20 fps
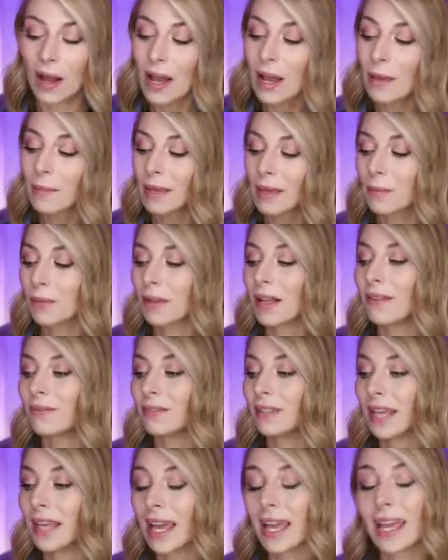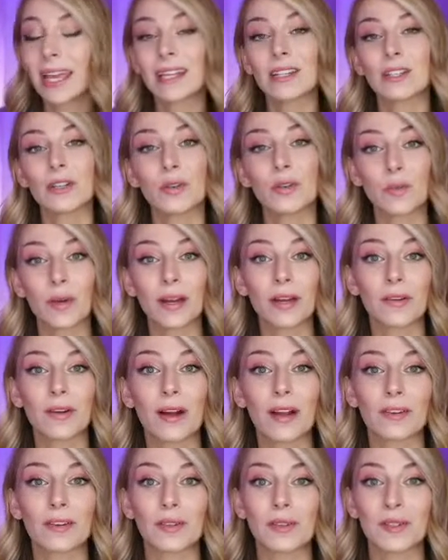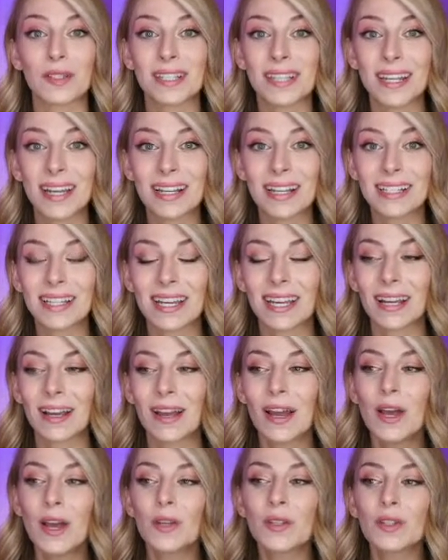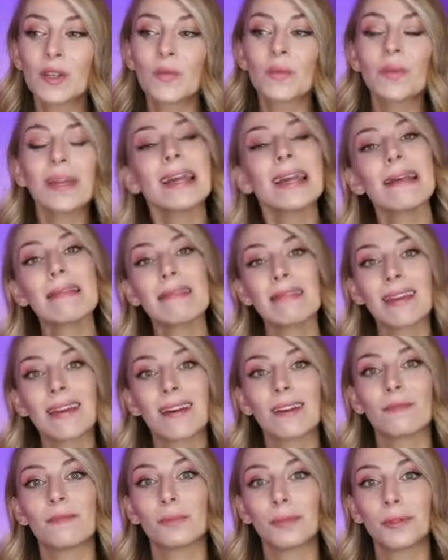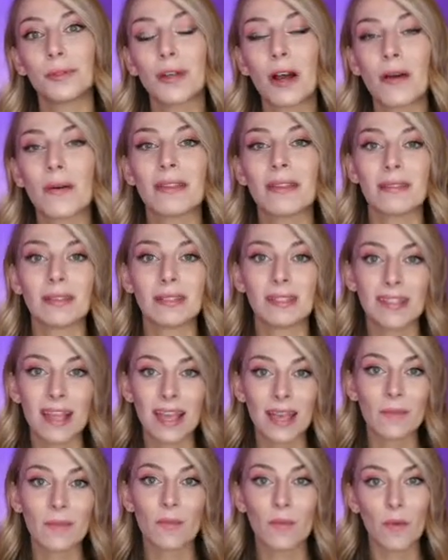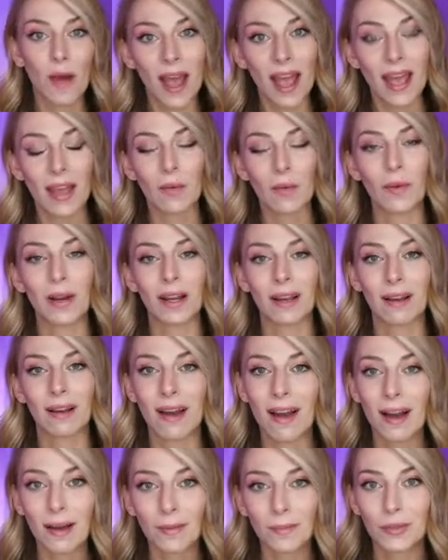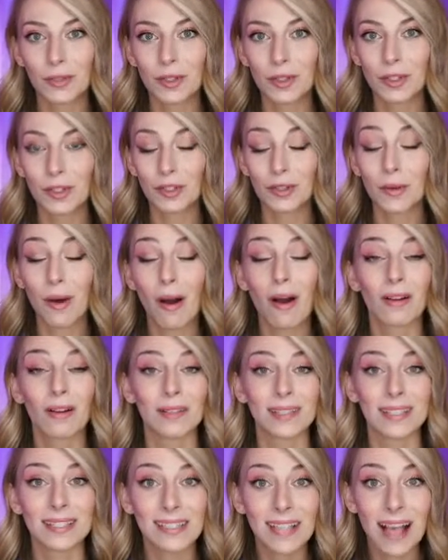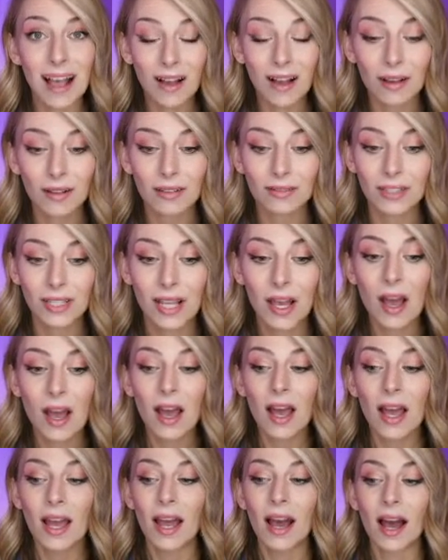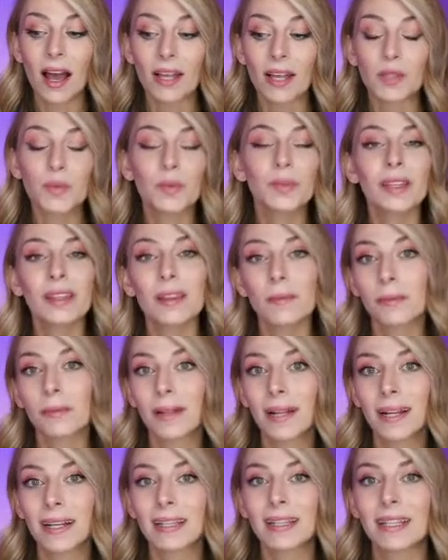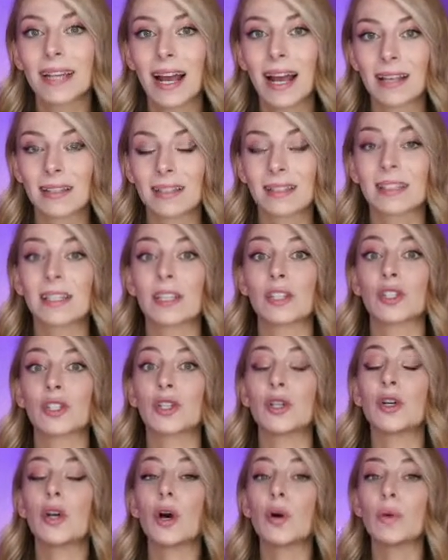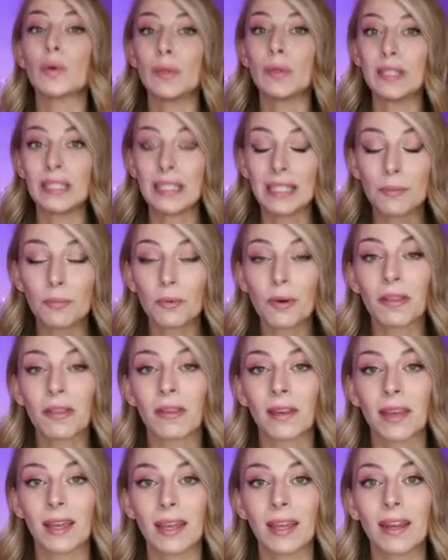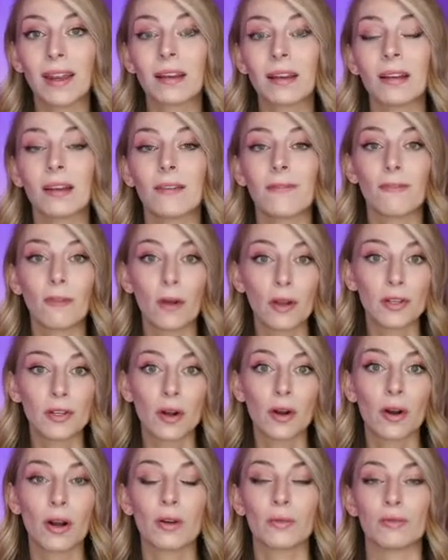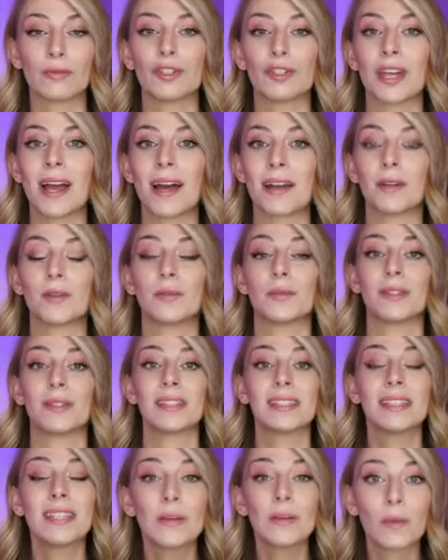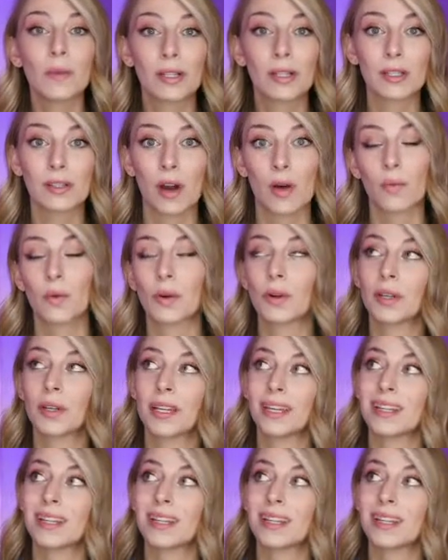people have gained a greater understanding. So we can think of Pluto in the same way when it comes to ourselves. It's really the planet that asks us to go deep within and confront our own shadows, see what's not working,